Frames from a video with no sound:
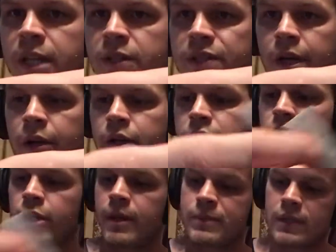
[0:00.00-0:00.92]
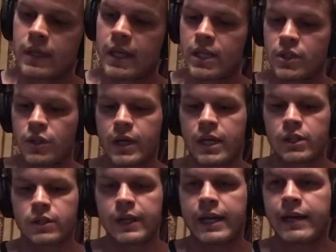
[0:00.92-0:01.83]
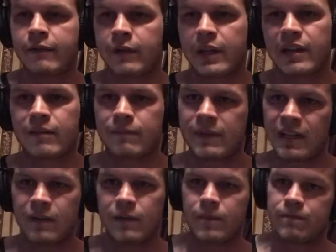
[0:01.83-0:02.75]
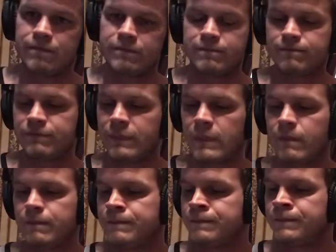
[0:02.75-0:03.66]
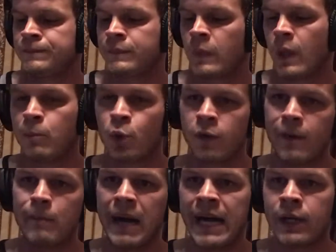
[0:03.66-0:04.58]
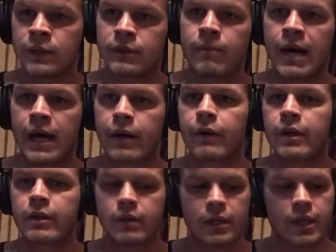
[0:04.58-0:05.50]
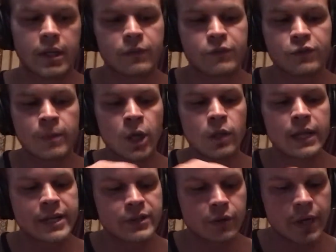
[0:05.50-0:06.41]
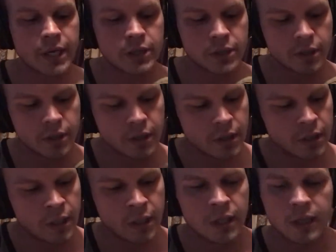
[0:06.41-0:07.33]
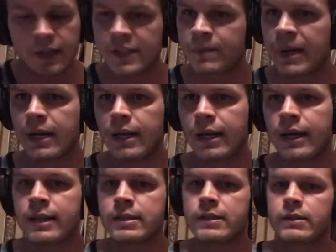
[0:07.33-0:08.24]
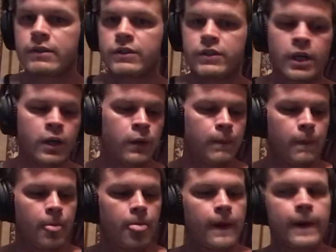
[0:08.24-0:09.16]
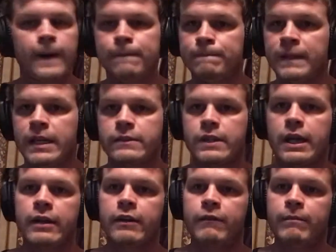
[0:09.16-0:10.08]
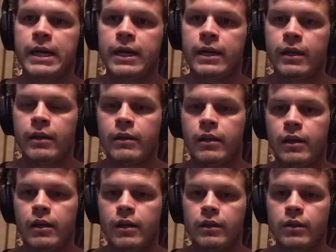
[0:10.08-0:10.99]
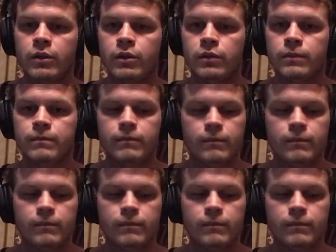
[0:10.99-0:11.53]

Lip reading: steri strips in case you actually have like kind of a more of a mild or moderate small laceration. And that's about it, guys. So that's kind of my little